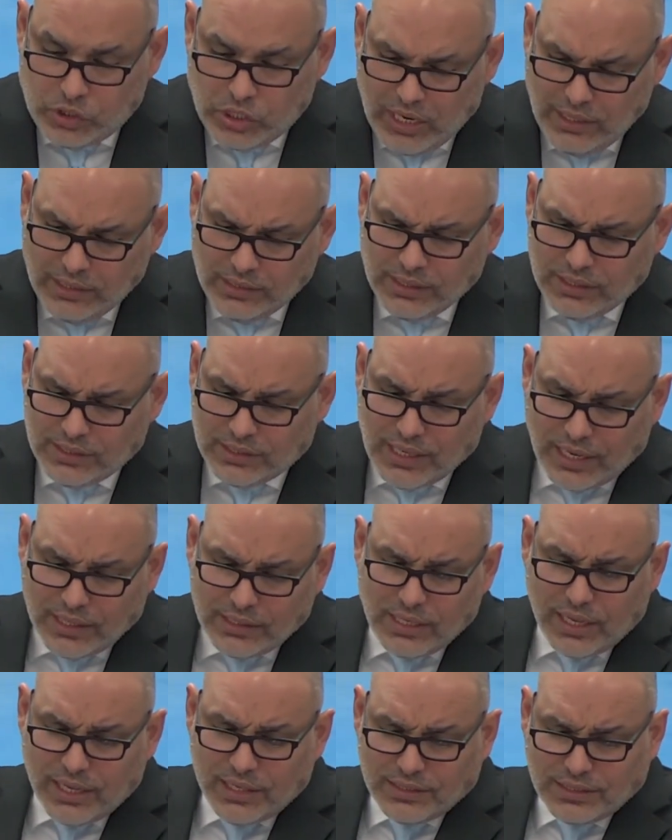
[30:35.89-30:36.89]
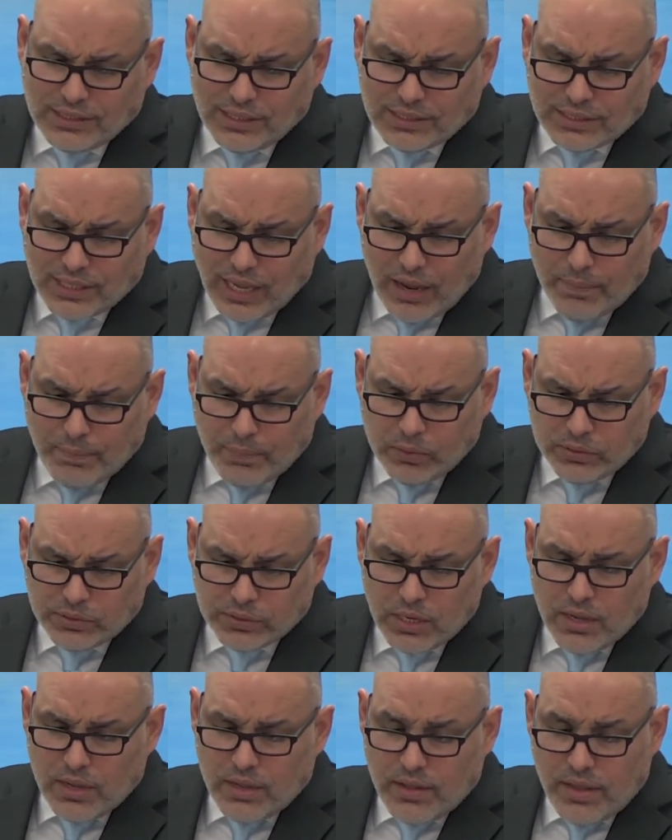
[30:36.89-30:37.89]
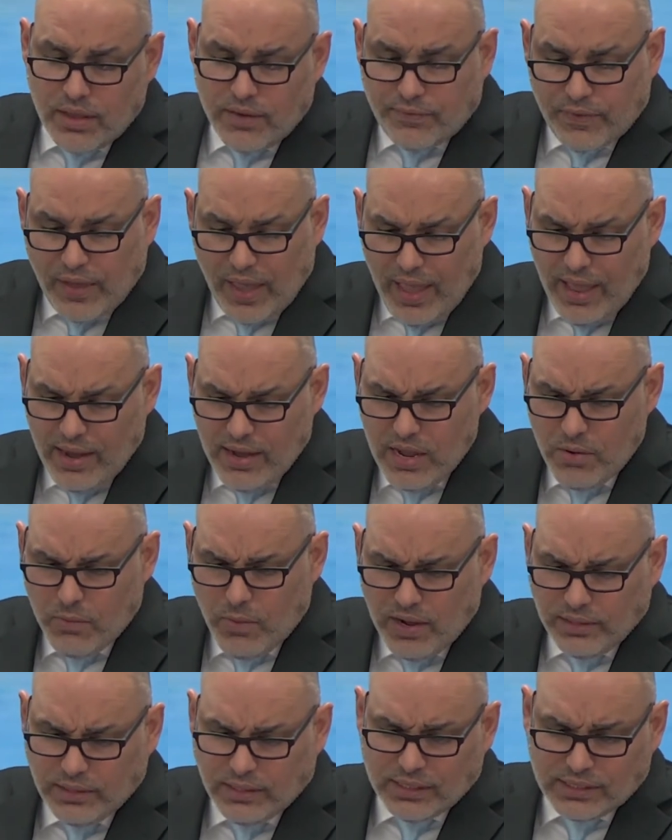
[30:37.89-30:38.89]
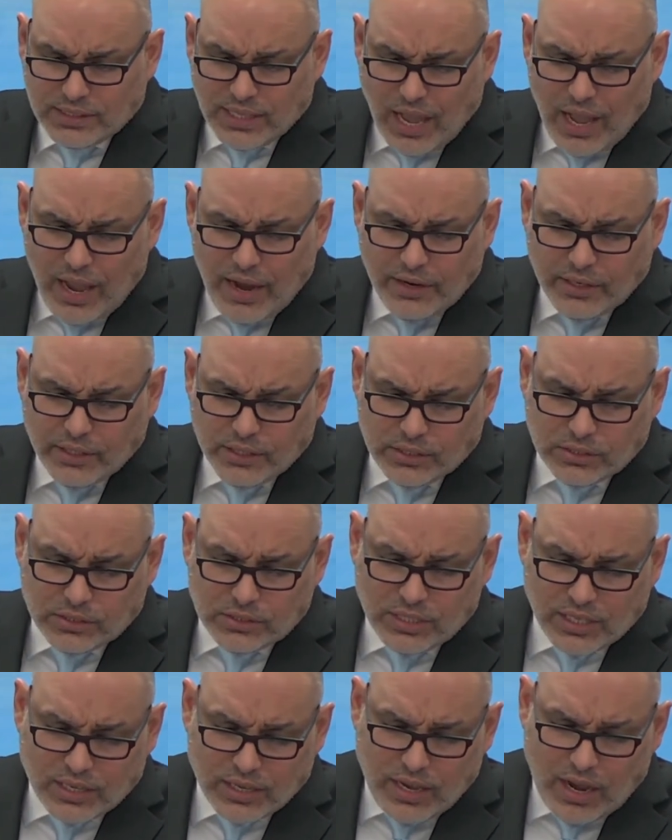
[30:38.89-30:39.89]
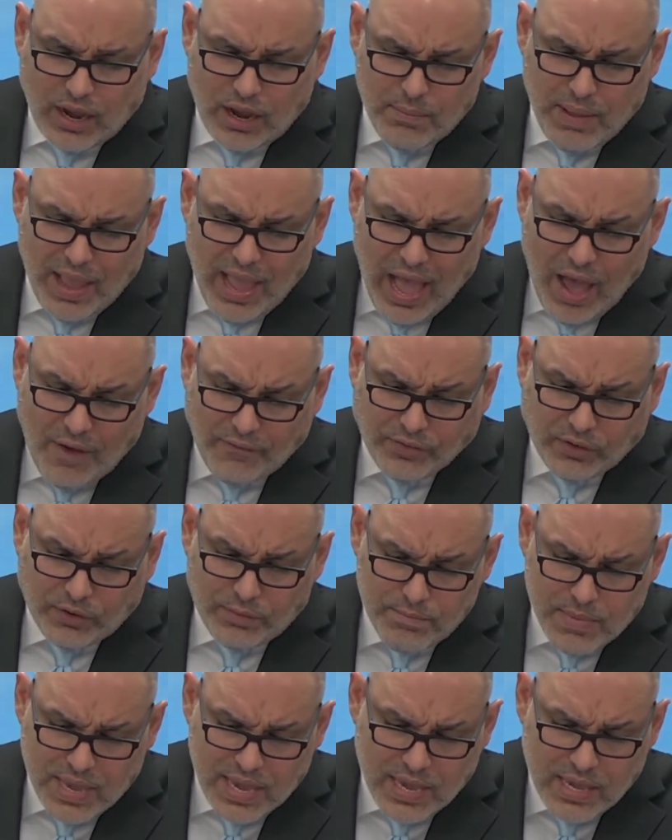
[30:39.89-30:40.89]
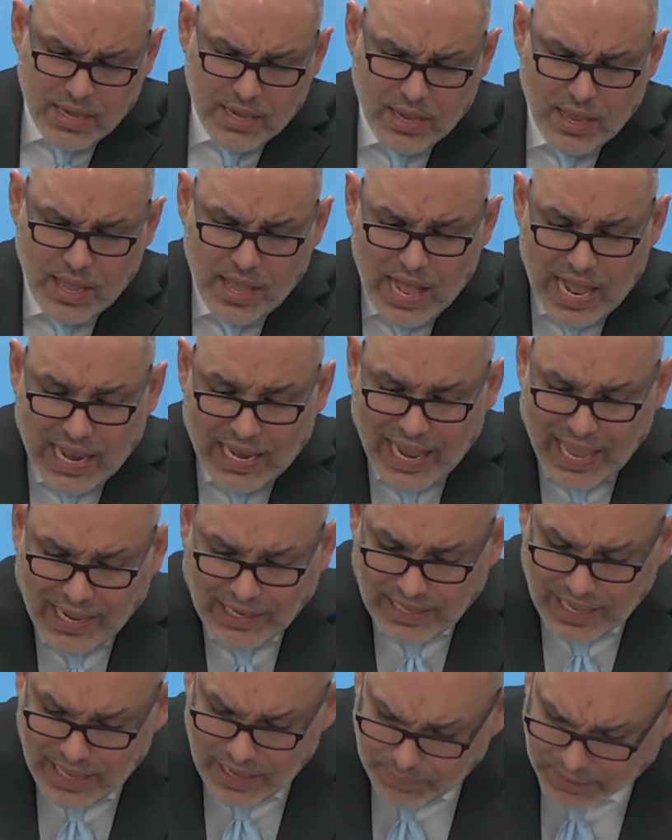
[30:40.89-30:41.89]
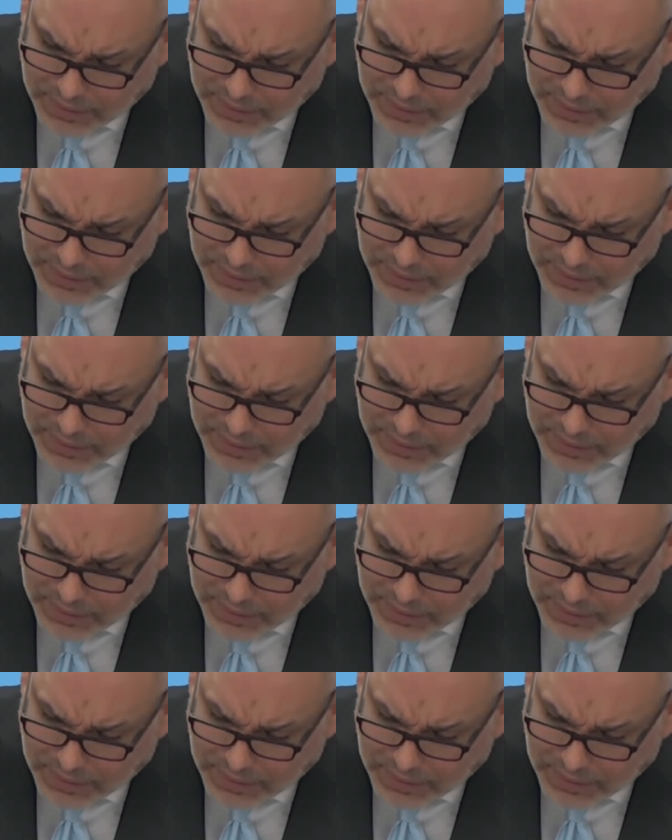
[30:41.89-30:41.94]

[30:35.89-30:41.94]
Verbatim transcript: Jesus said to his disciples, if anyone desires to come after me, let